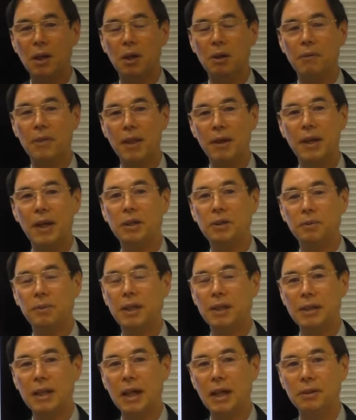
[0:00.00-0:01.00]
of the rate of
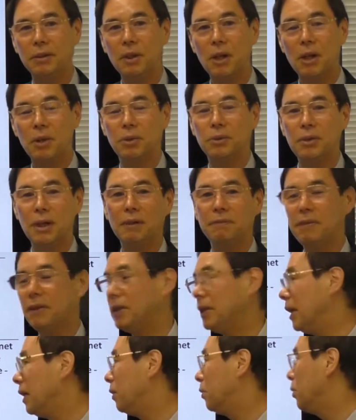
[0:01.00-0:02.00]
return would have
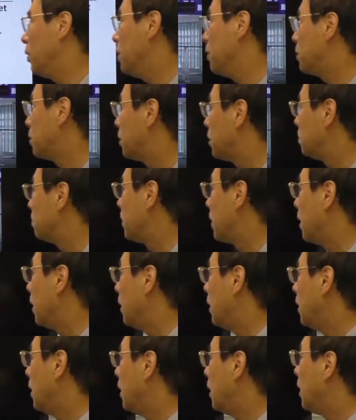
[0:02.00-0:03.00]
been increased.
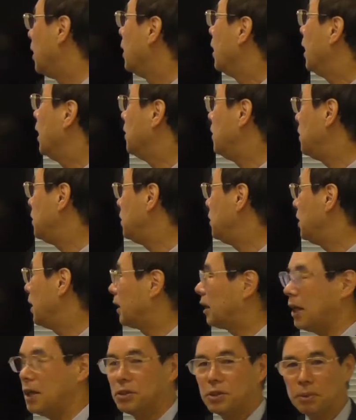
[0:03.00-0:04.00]
And this is
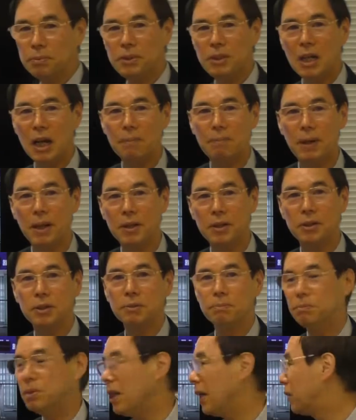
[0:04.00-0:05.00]
a case of
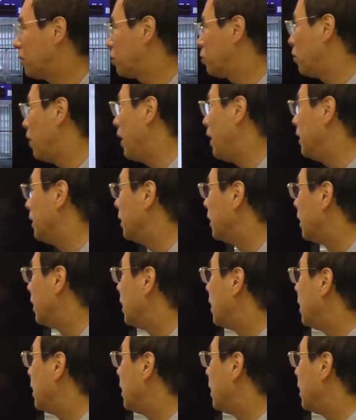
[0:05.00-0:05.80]
Japanese bullet train.